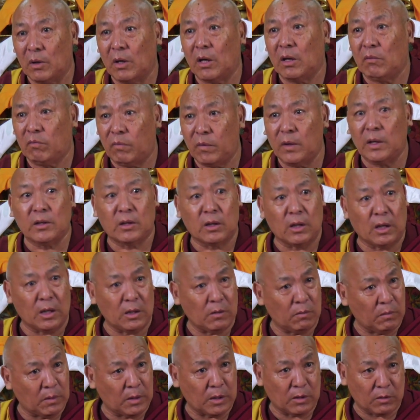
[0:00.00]
I feel,
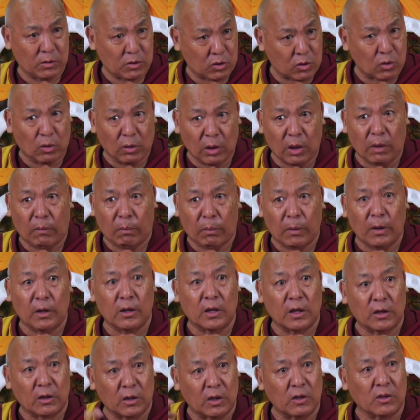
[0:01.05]
I, I strongly feel
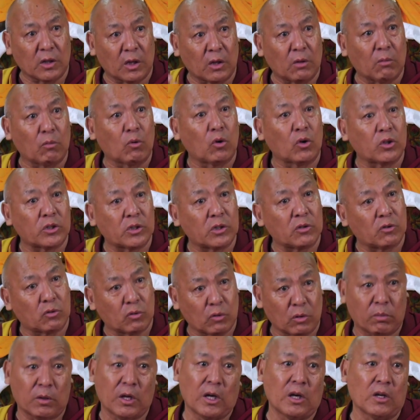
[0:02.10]
that this kind of questions
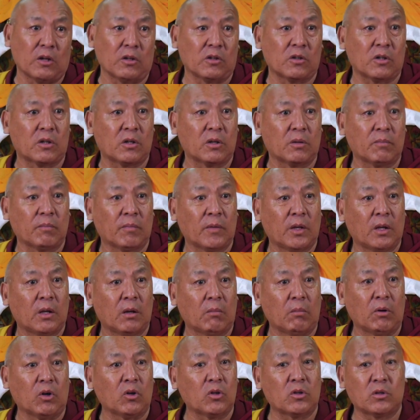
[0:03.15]
should be asked,
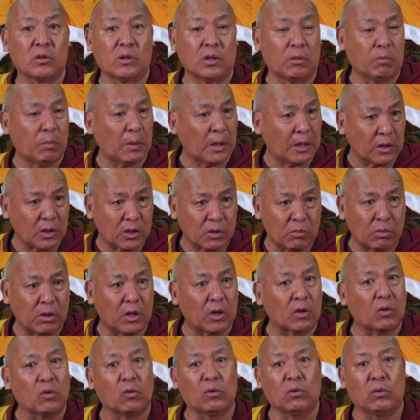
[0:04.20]
because the practice we
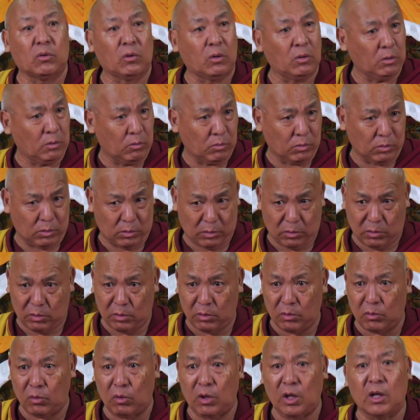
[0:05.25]
are
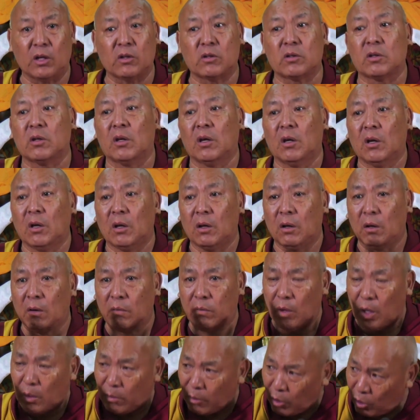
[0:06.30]
doing is
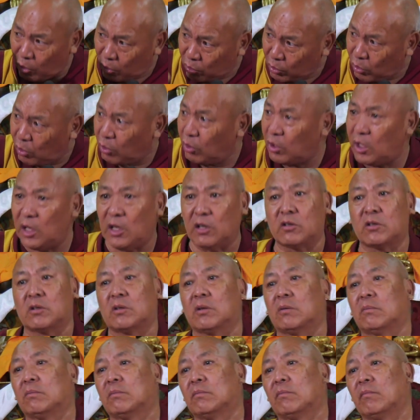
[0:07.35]
for our own
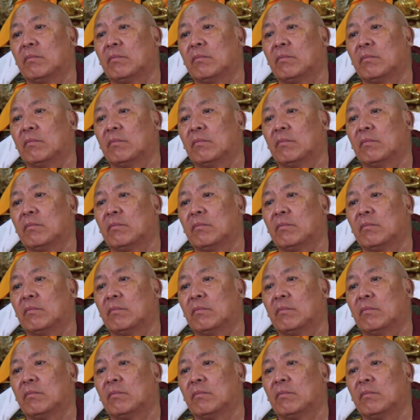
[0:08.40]
goodness.